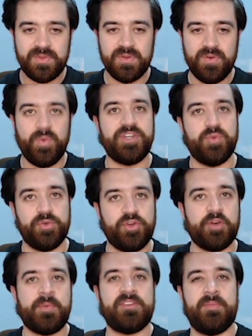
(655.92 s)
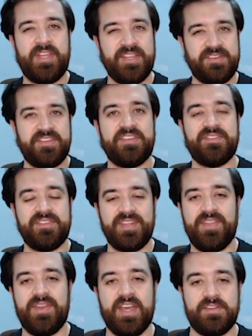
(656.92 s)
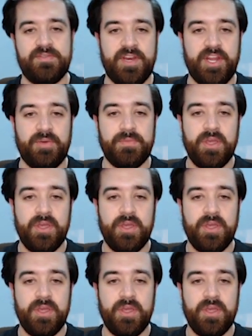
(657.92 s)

which we'll talk about some of the consistency in the next video.